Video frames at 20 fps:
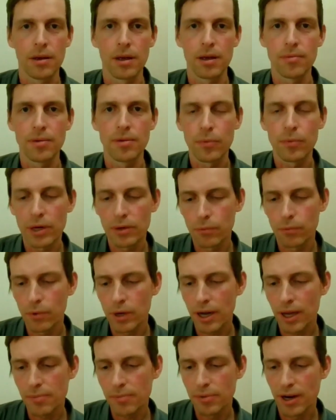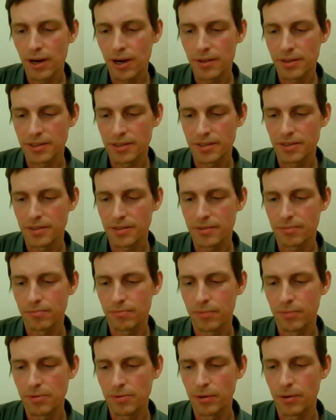I mean, one hypothesis,
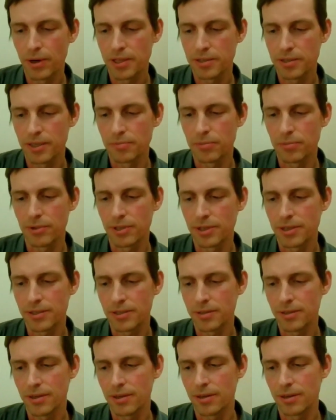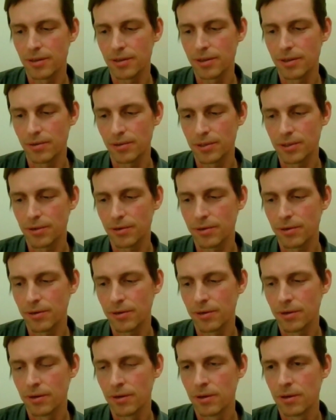maybe quite simple, is certain